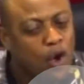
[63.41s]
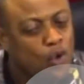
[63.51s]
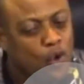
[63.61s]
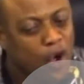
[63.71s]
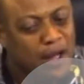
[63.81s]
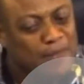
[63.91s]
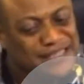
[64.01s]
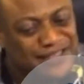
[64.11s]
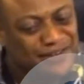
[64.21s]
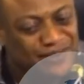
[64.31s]
oko
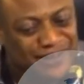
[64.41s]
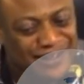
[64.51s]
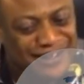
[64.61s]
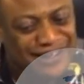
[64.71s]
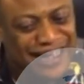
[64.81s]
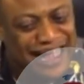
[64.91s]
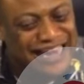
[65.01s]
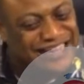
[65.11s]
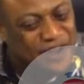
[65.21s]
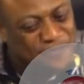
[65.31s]
embaze no.
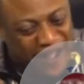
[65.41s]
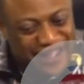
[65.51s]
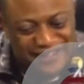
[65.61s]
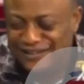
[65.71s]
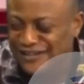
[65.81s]
I don't have fat.